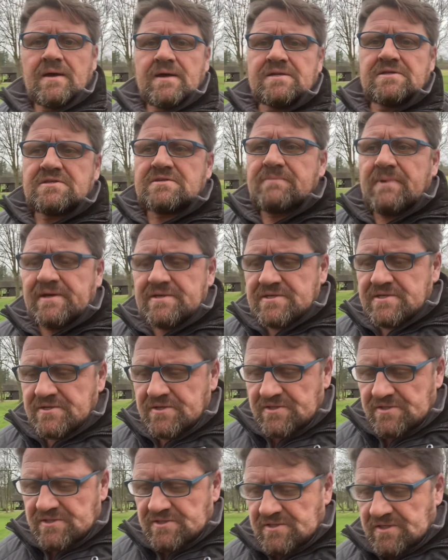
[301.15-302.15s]
Just
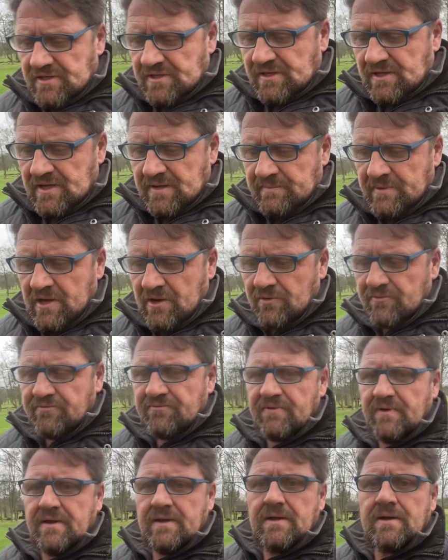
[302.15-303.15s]
maintenance, and
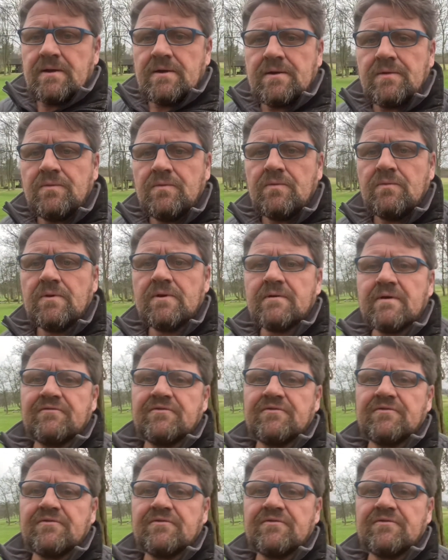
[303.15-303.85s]
hopefully we'll have a